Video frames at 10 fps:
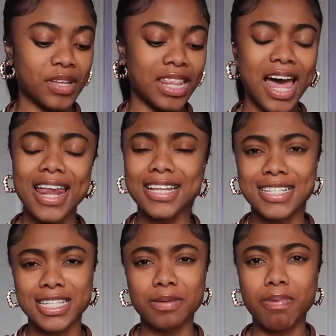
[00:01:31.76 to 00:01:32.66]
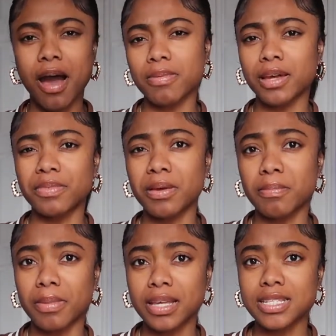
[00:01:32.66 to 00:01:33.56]
lot of this is probably gonna be a
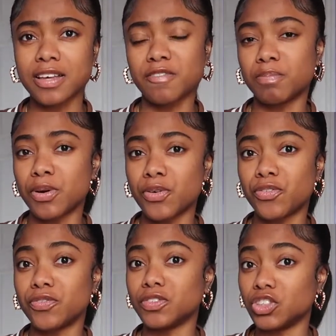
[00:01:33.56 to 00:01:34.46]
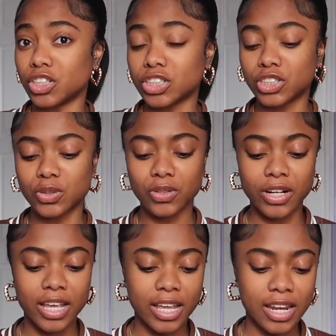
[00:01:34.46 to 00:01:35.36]
mix of both drugstore
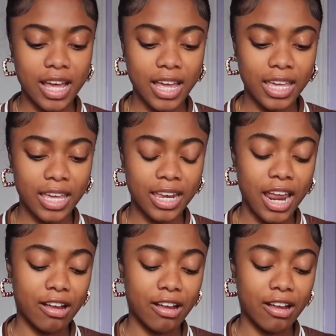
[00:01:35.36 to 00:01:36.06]
and high-end.